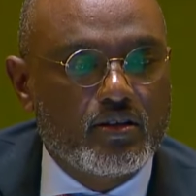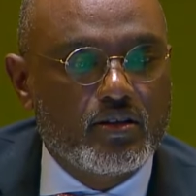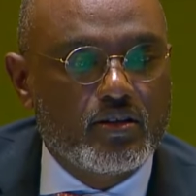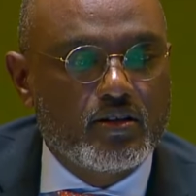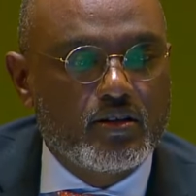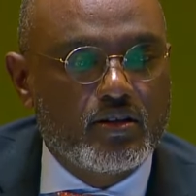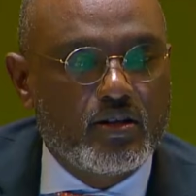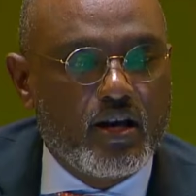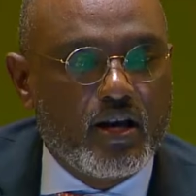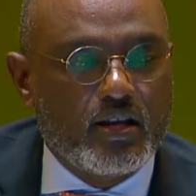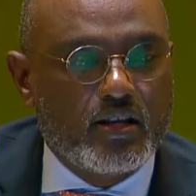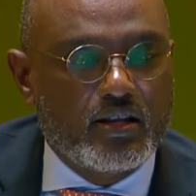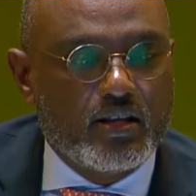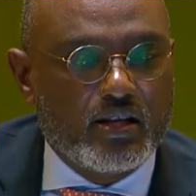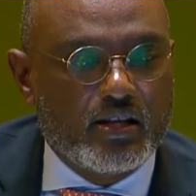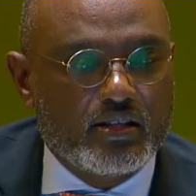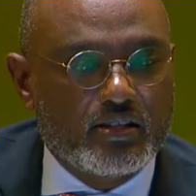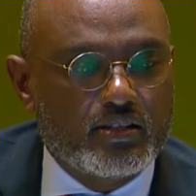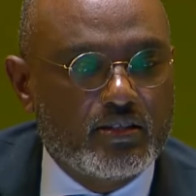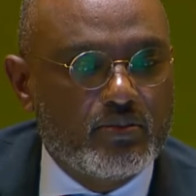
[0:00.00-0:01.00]

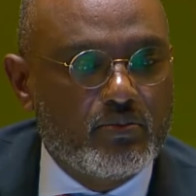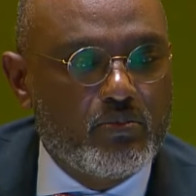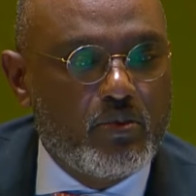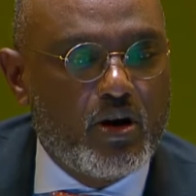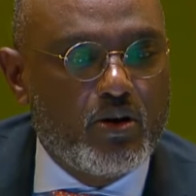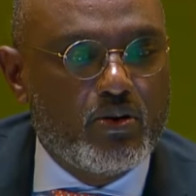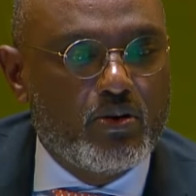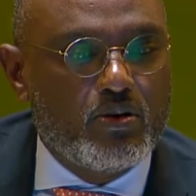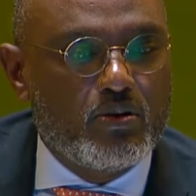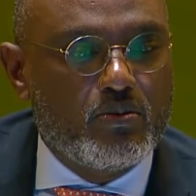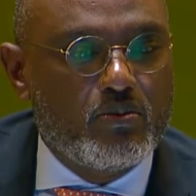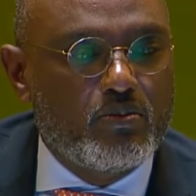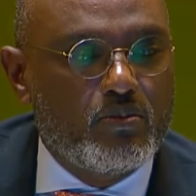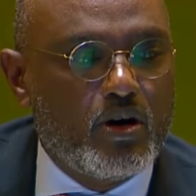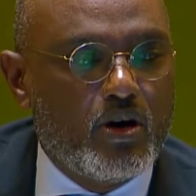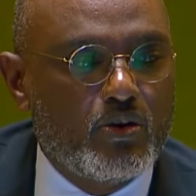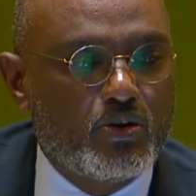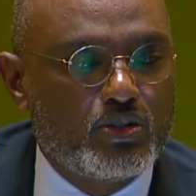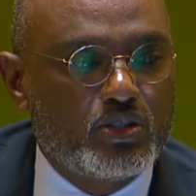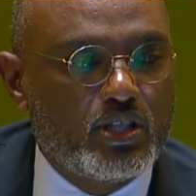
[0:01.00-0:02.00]
Nanaia
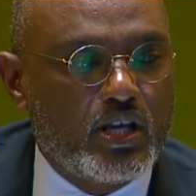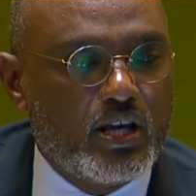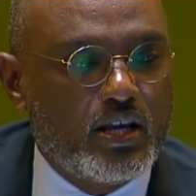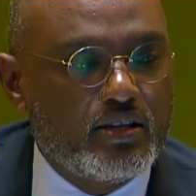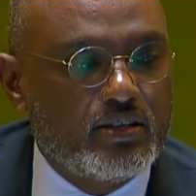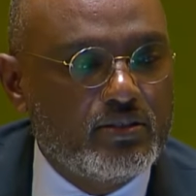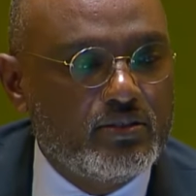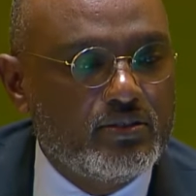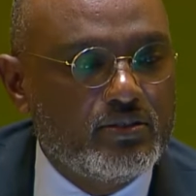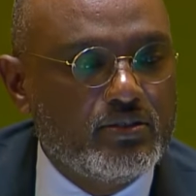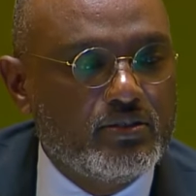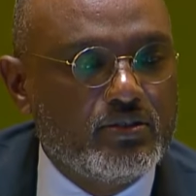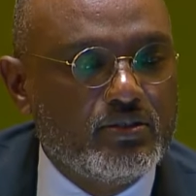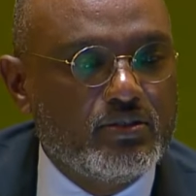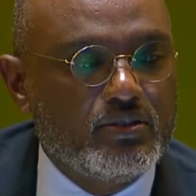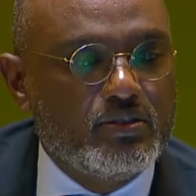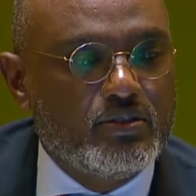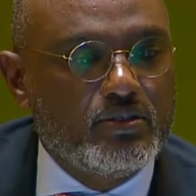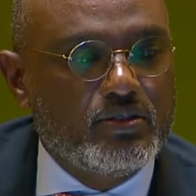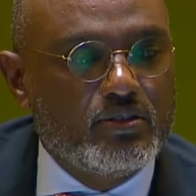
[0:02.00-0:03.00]
Mahuta,
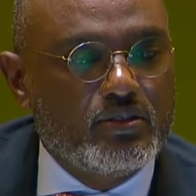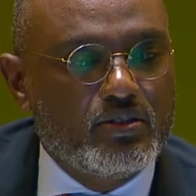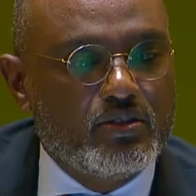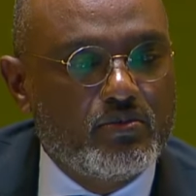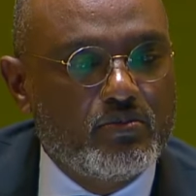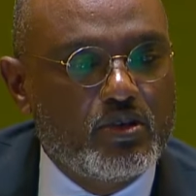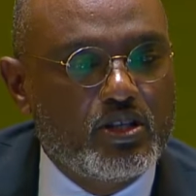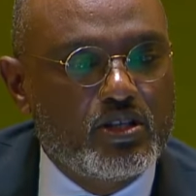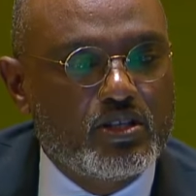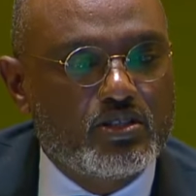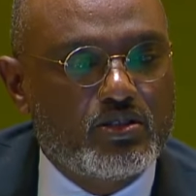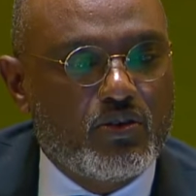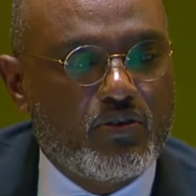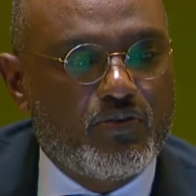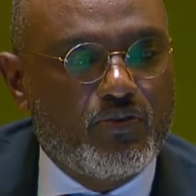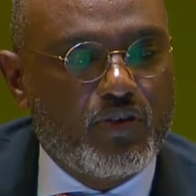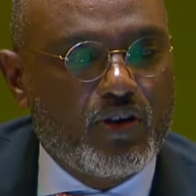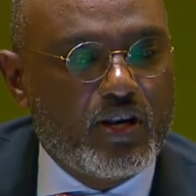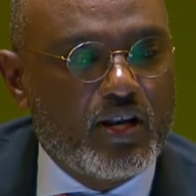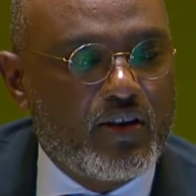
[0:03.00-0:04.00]
Minister of
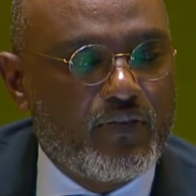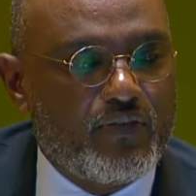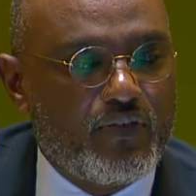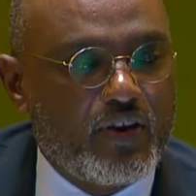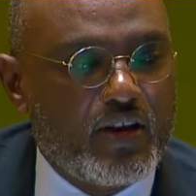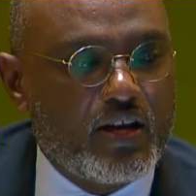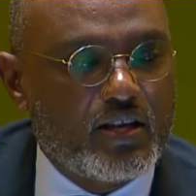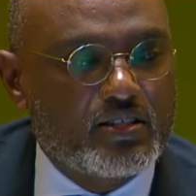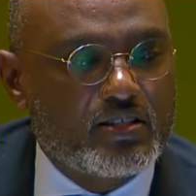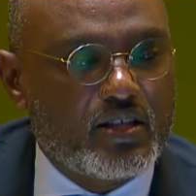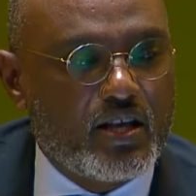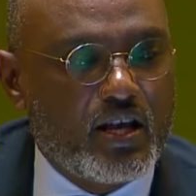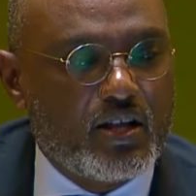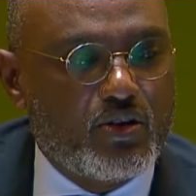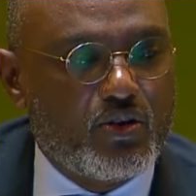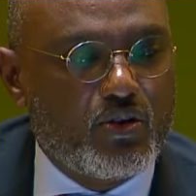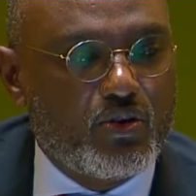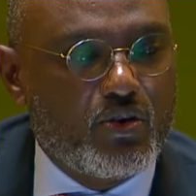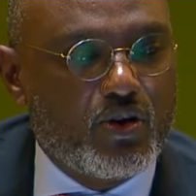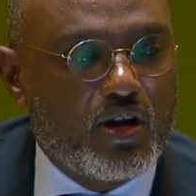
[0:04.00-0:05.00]
Foreign Affairs
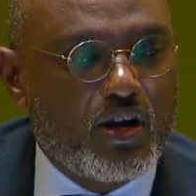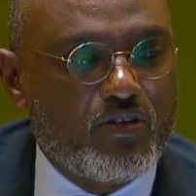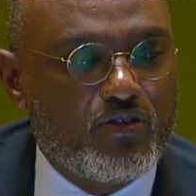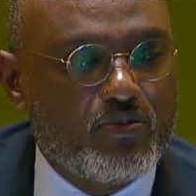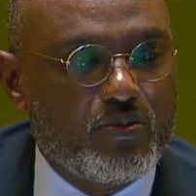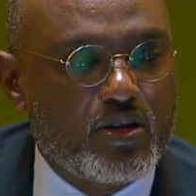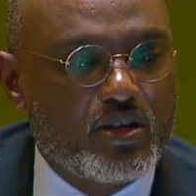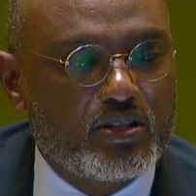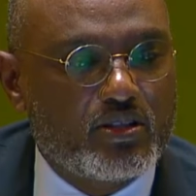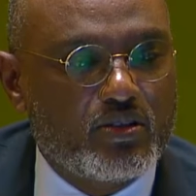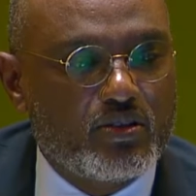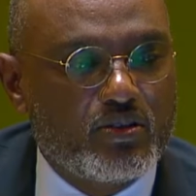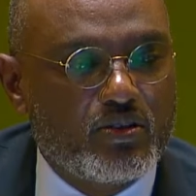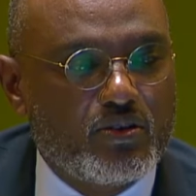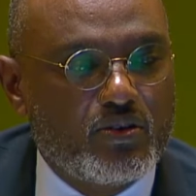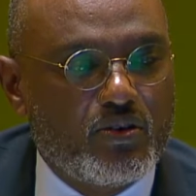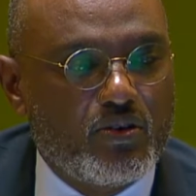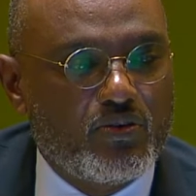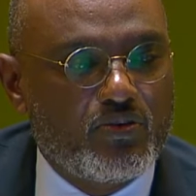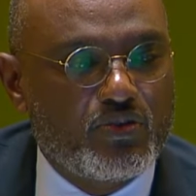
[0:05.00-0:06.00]
and Local Government
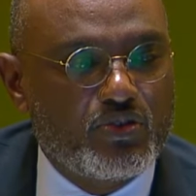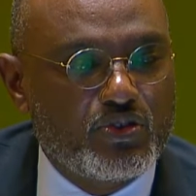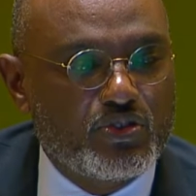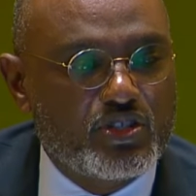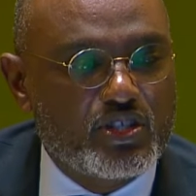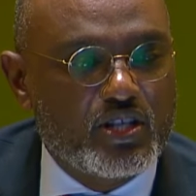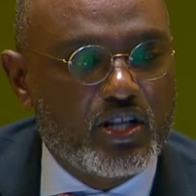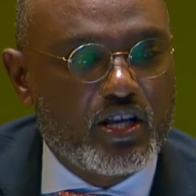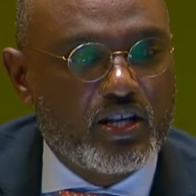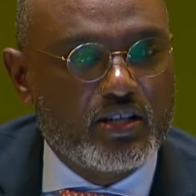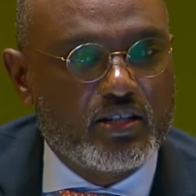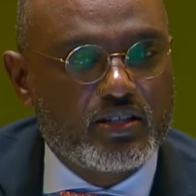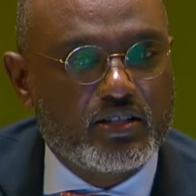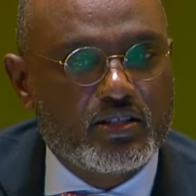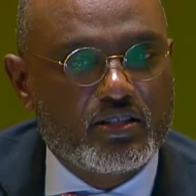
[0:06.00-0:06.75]
of New Zealand.